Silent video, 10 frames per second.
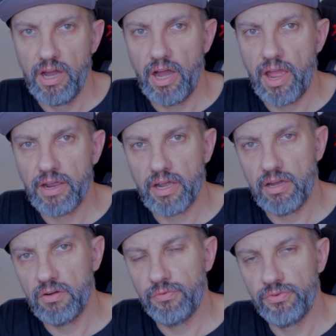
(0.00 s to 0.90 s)
I have
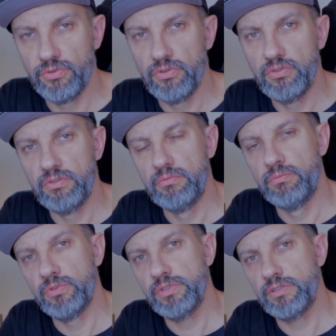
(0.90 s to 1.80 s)
a few
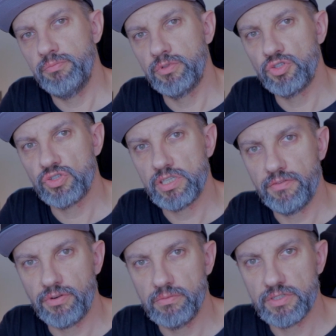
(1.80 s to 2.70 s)
books purchased
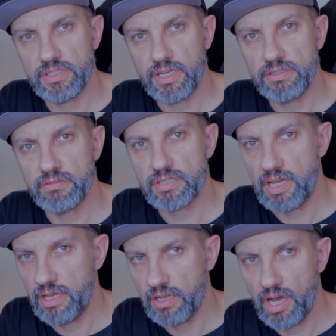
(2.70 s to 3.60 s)
from this resource,
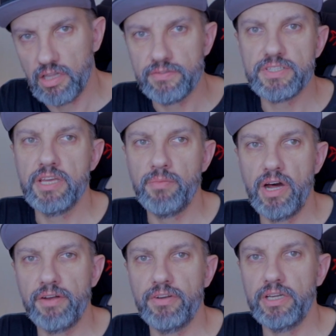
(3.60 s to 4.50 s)
and all of them
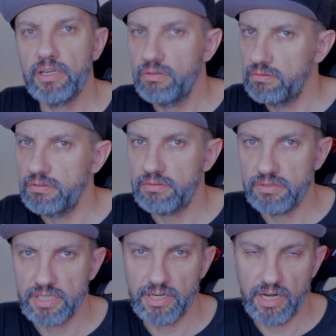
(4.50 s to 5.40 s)
are very good.
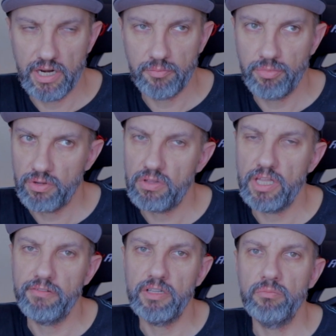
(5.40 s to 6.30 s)
There are pro
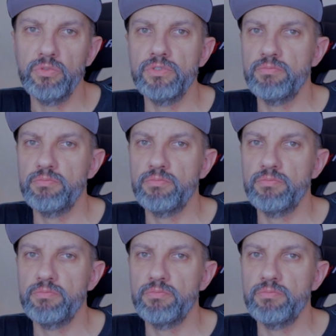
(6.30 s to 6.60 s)
level books,